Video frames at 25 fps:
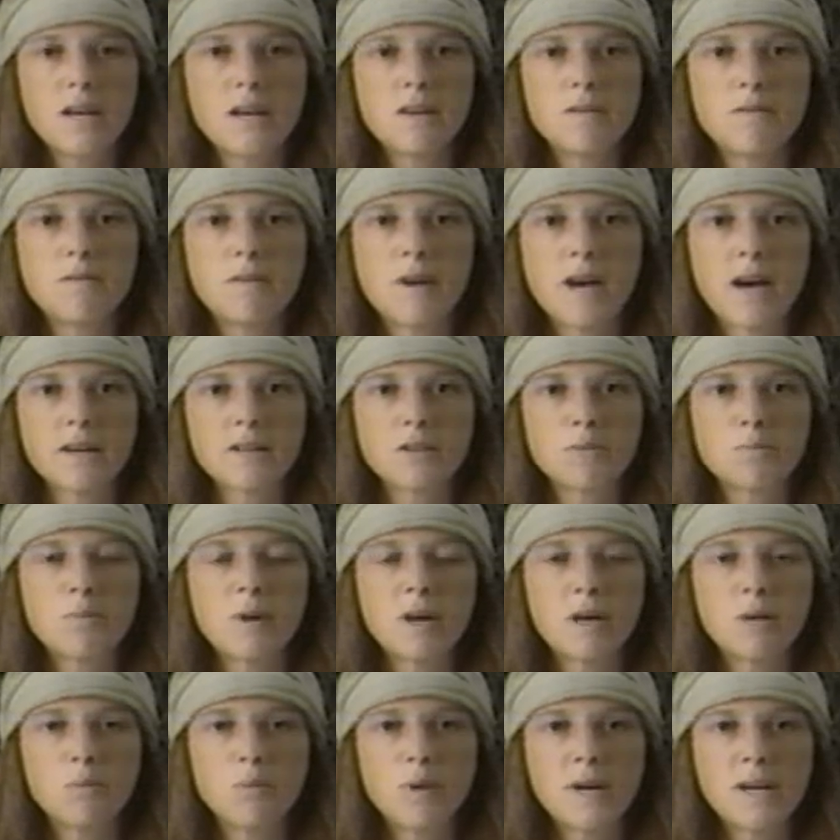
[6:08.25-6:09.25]
In fact,
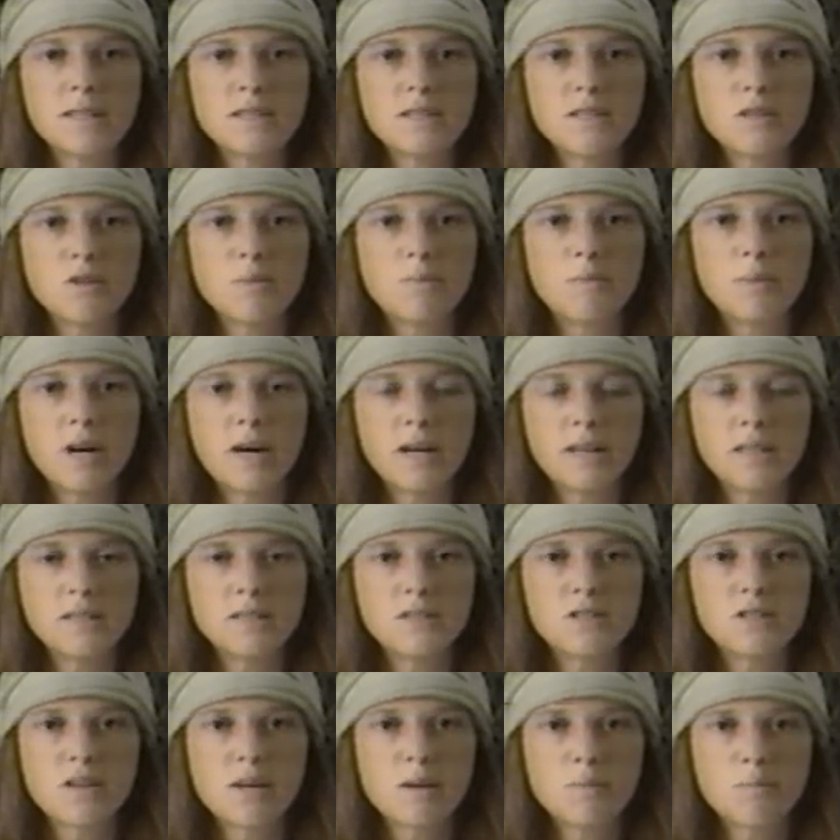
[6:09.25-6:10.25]
by raising the
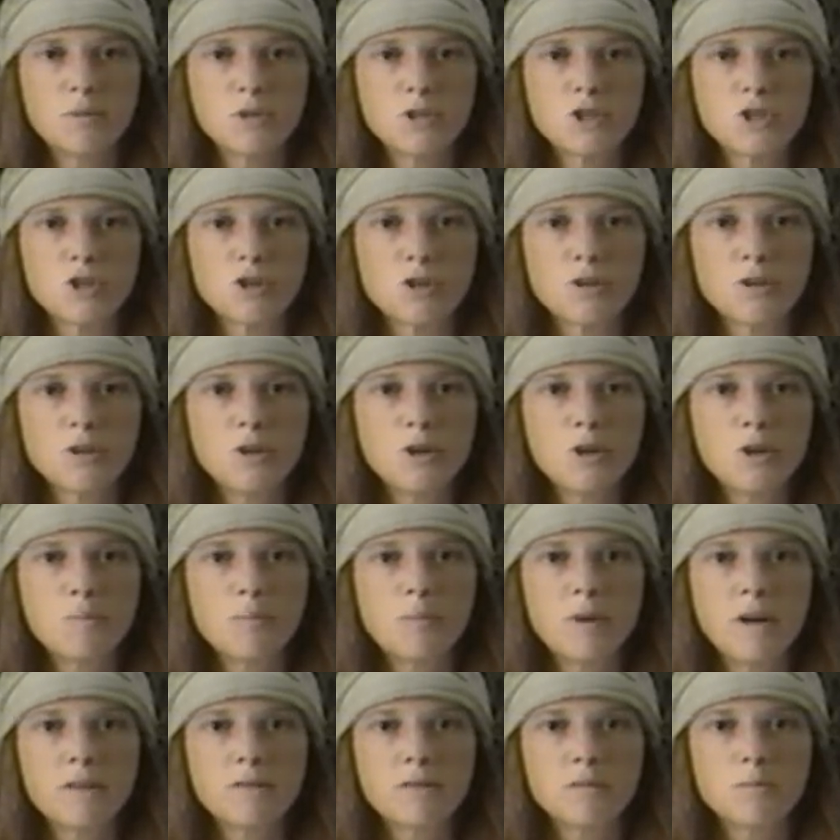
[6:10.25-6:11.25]
body's temperature
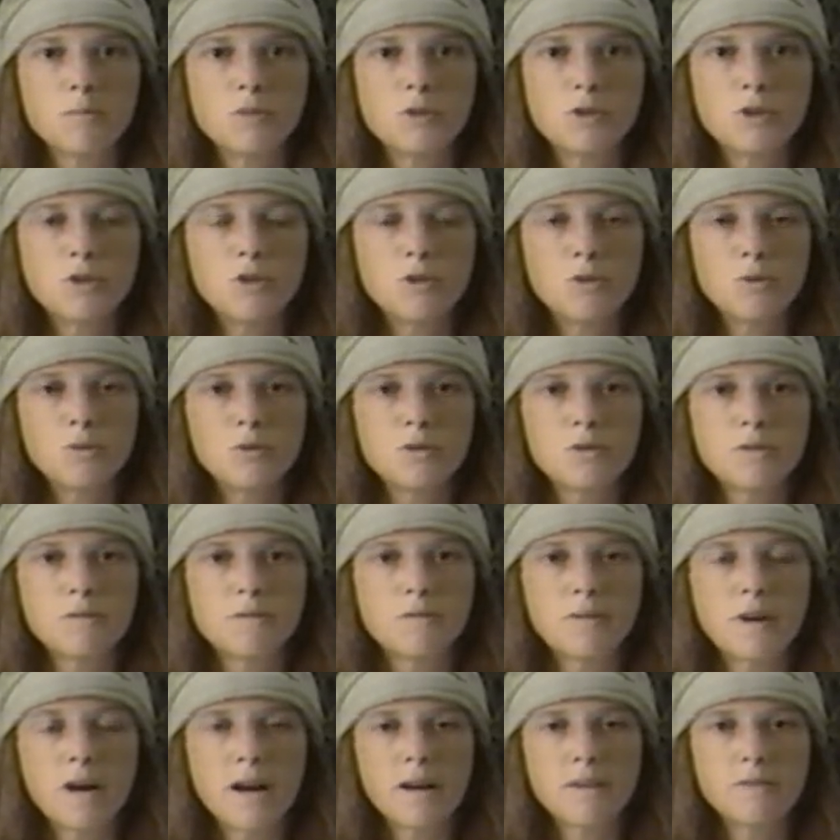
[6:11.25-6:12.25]
by from 2 to
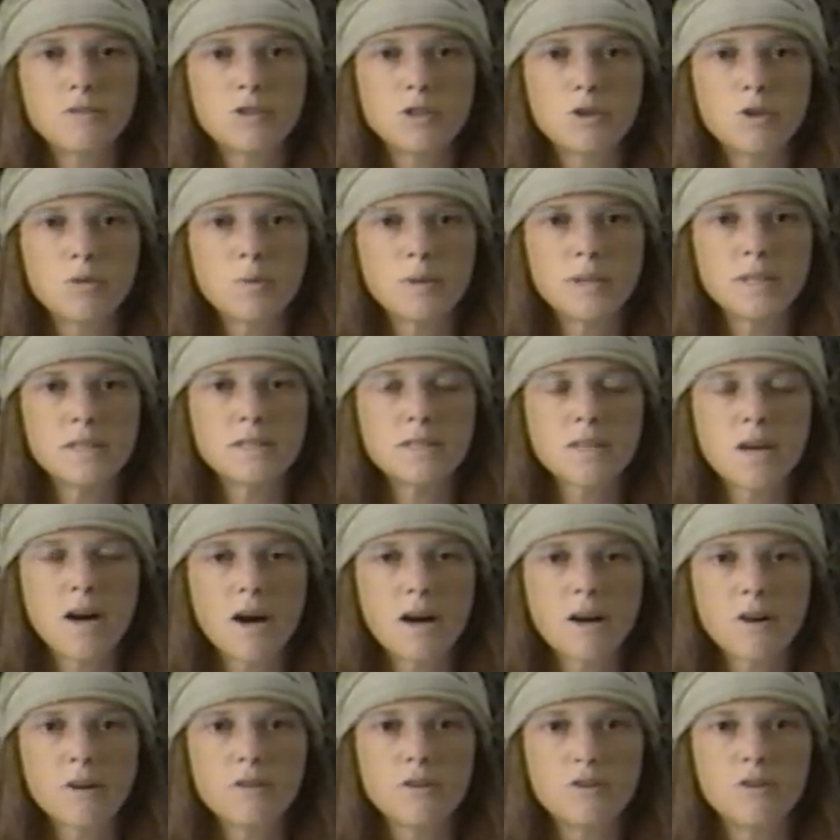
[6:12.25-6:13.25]
5 degrees
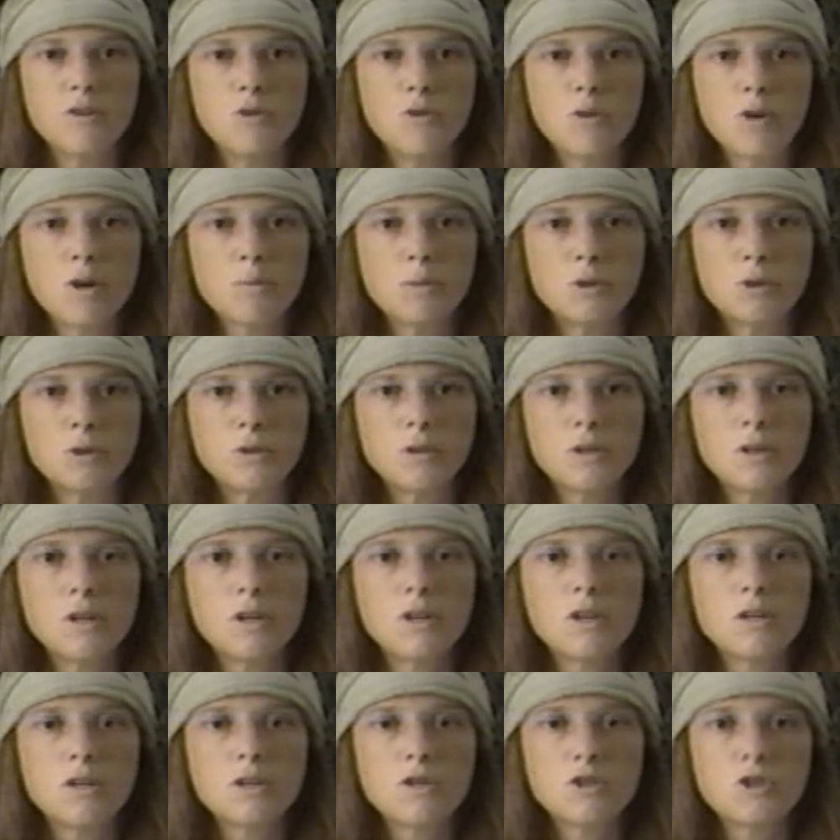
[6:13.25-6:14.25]
higher than normal,
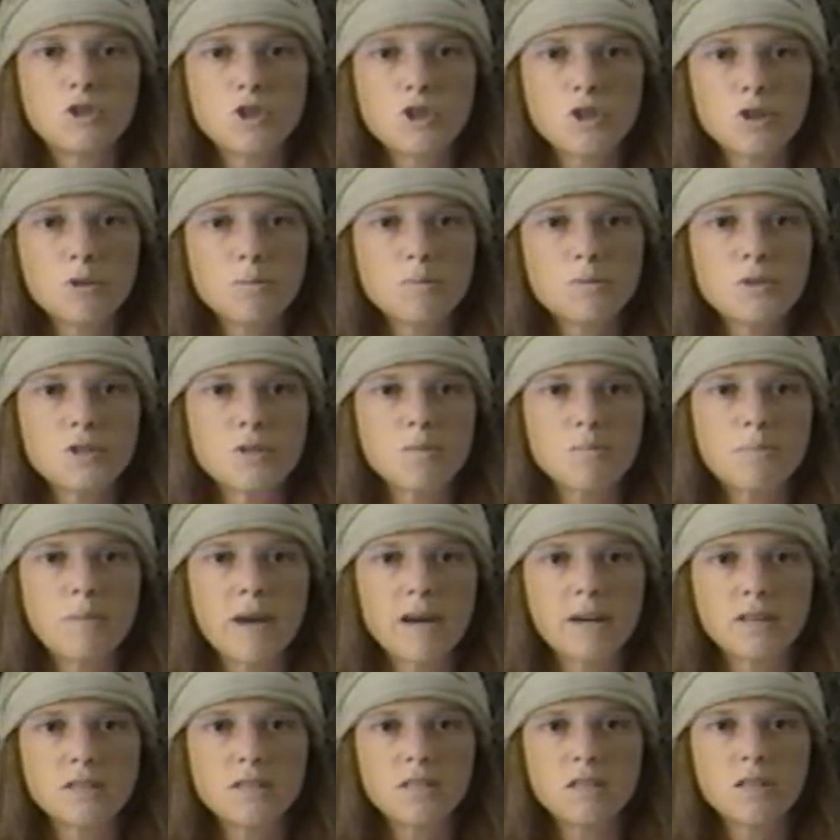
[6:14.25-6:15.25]
germs and
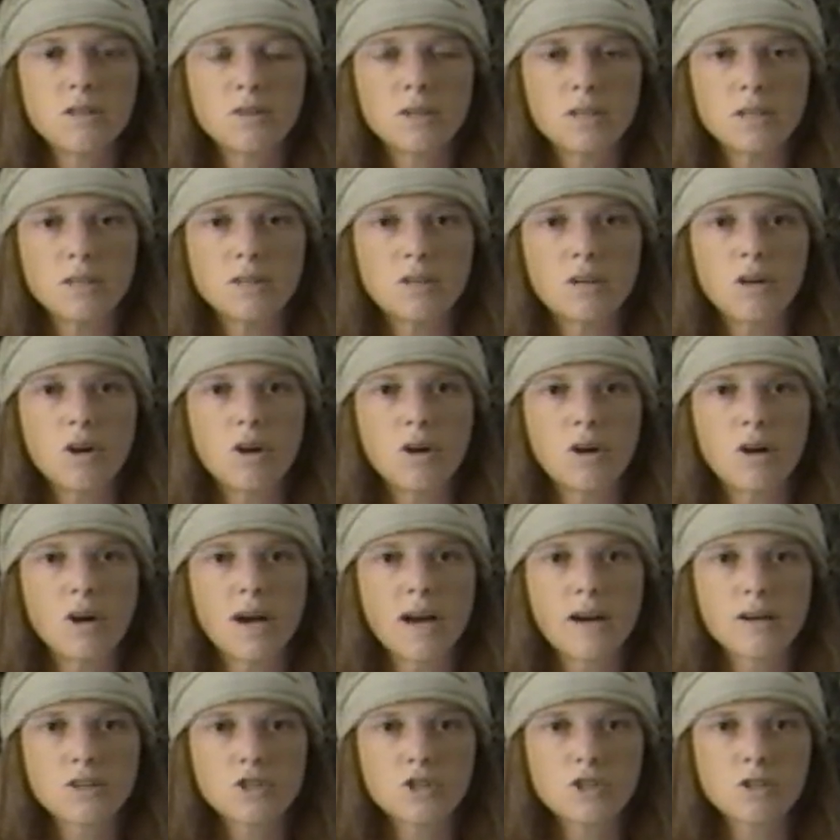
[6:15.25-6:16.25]
bacteria are
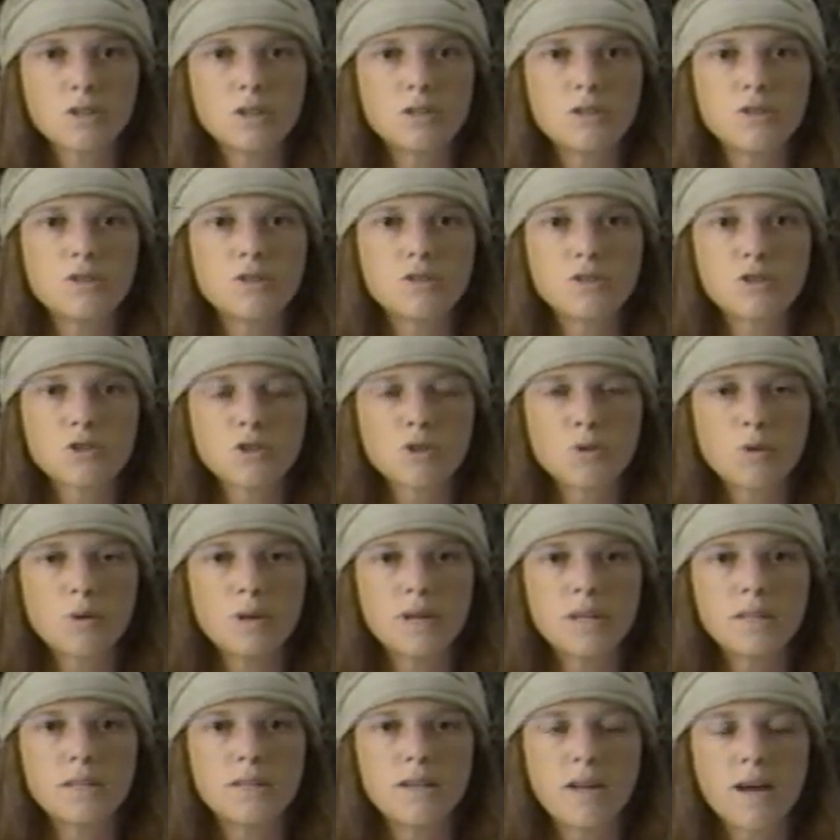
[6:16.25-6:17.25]
actually
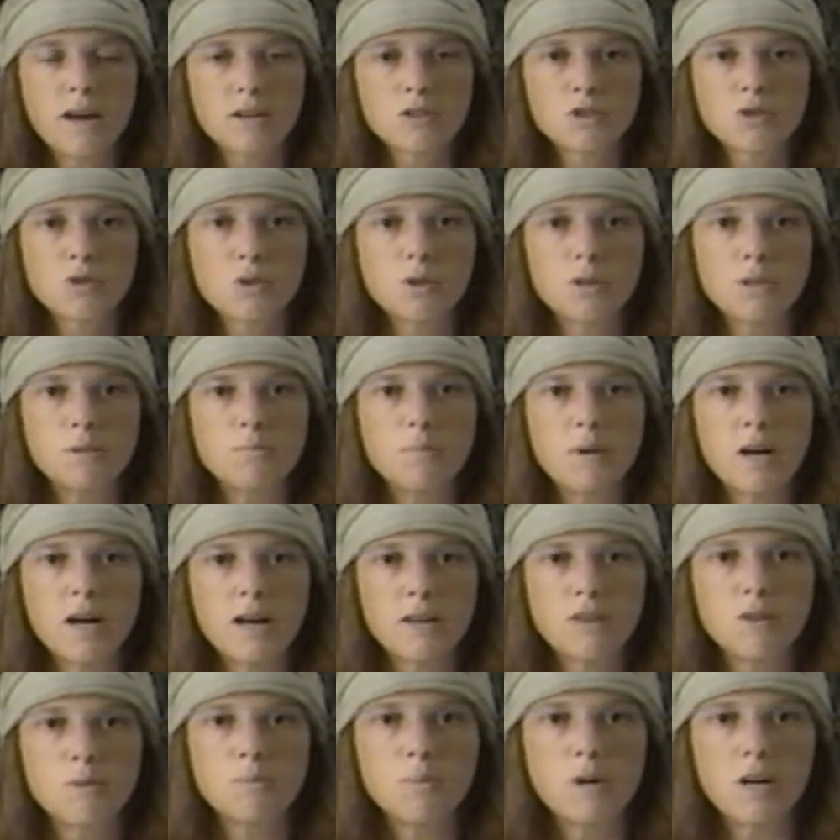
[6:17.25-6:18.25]
destroyed naturally
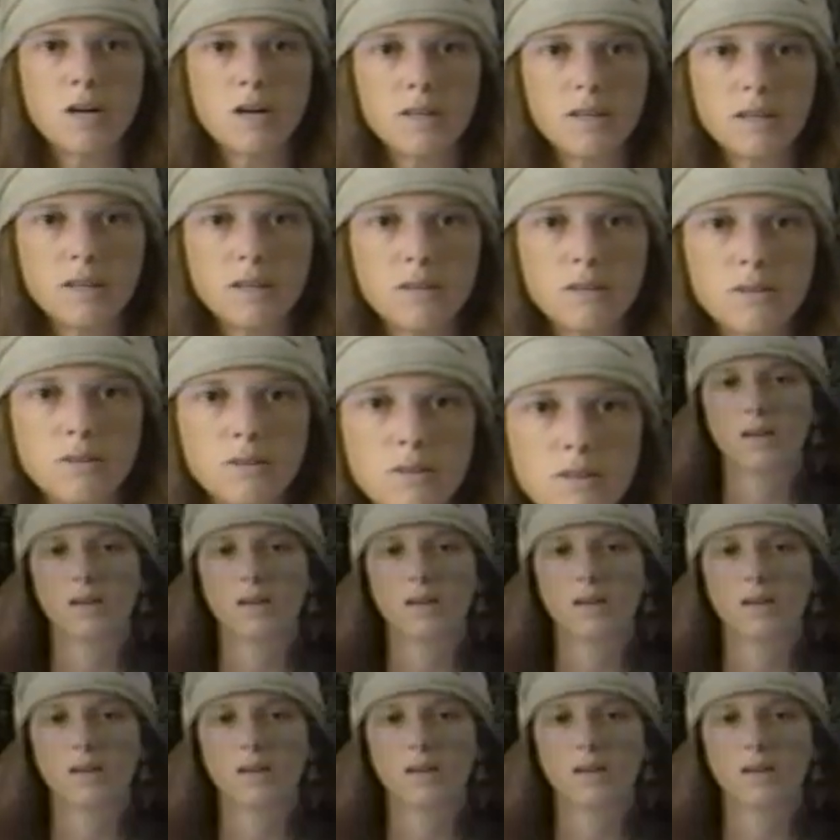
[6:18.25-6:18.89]
by the body.